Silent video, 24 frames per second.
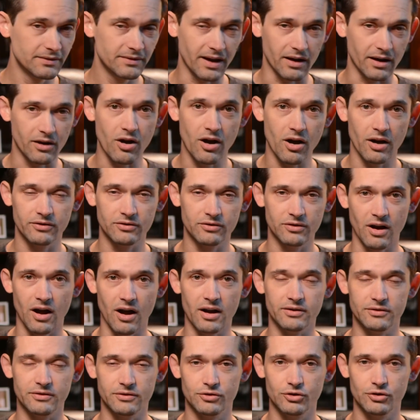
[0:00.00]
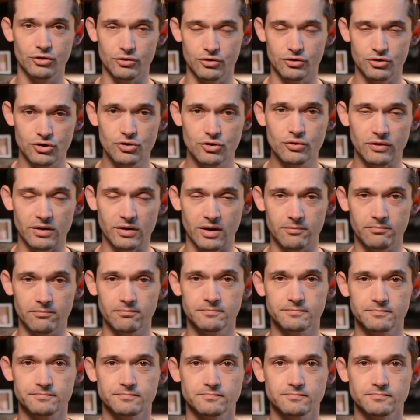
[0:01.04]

that caused God to choose him.